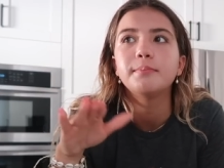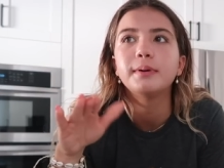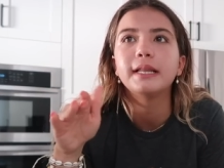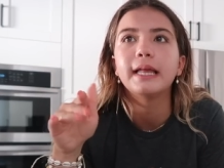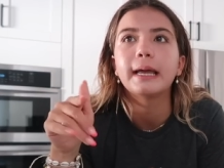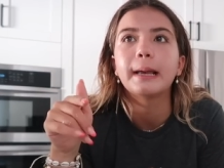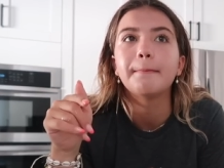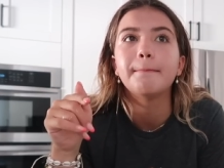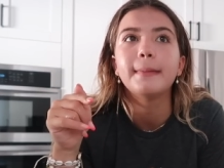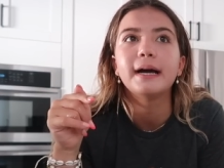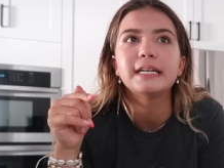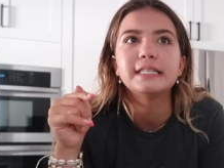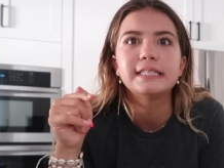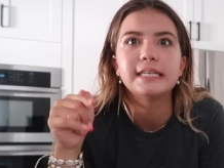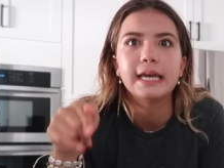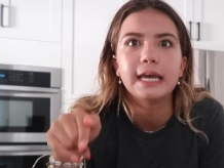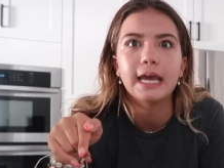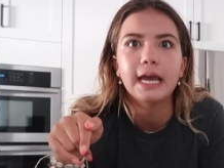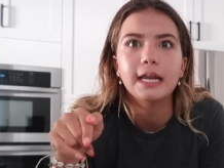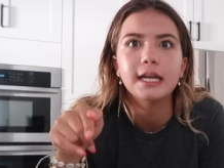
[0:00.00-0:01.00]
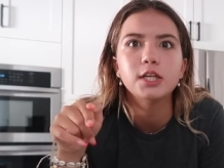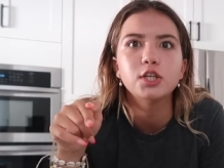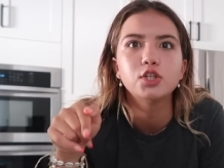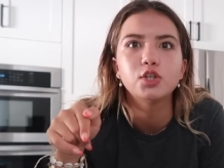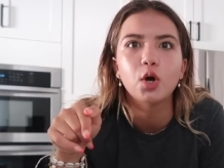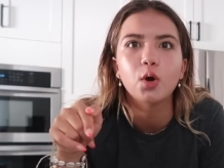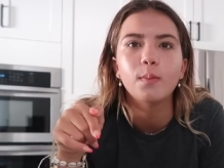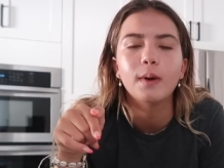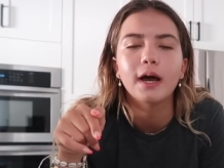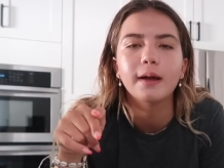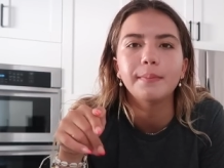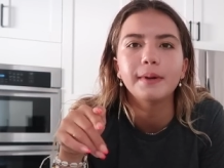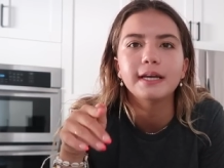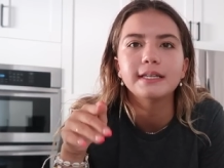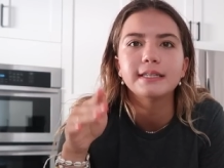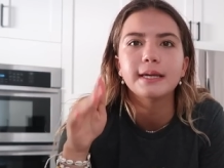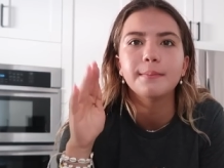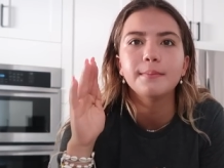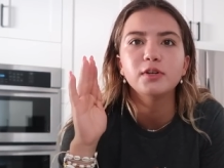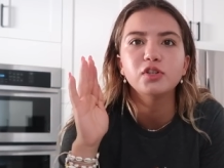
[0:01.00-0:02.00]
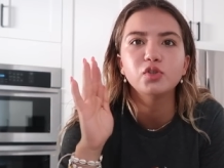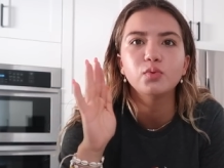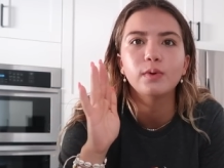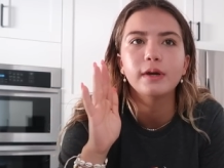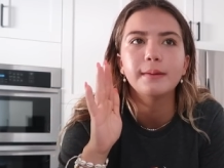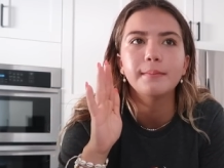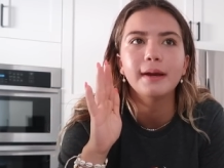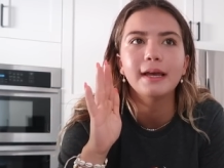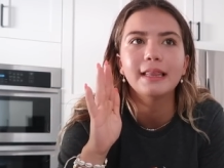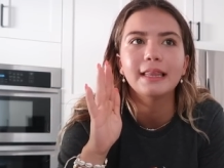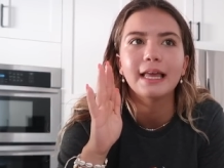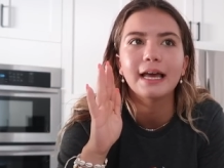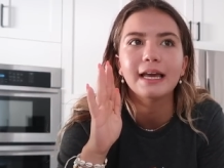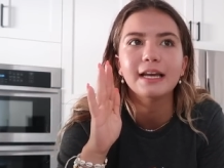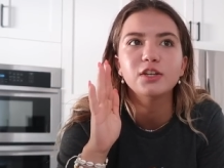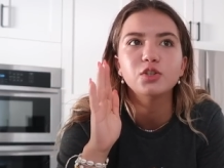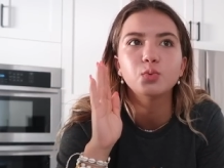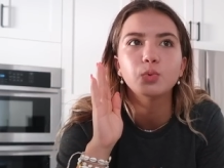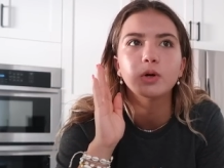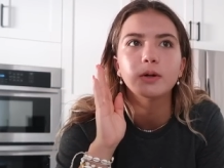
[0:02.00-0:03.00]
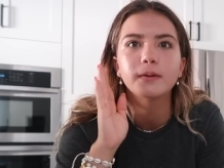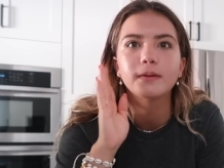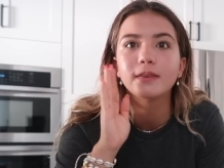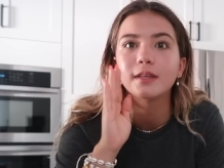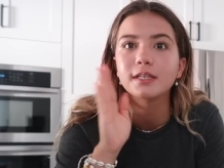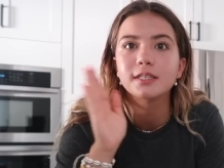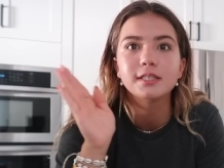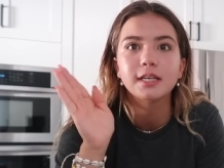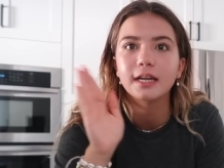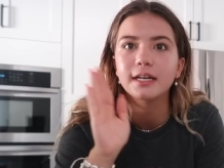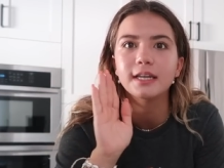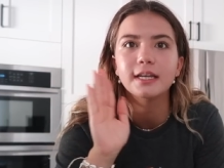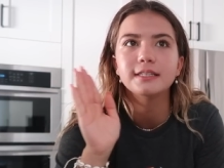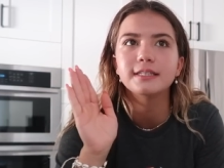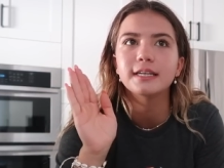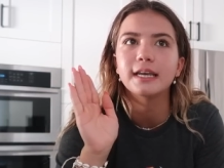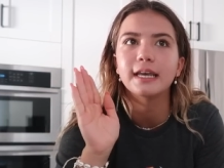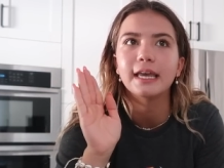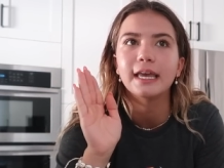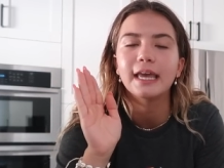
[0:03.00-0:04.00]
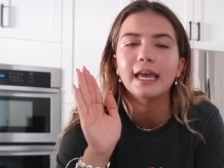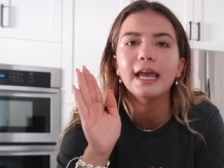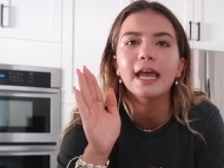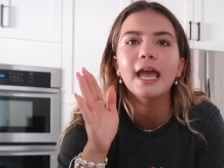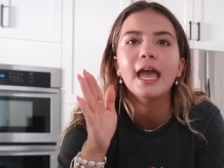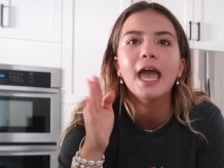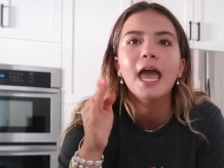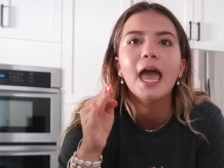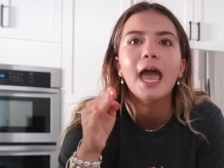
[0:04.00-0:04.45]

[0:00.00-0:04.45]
but like my tan is so bad because in between my legs where the sun doesn't hit,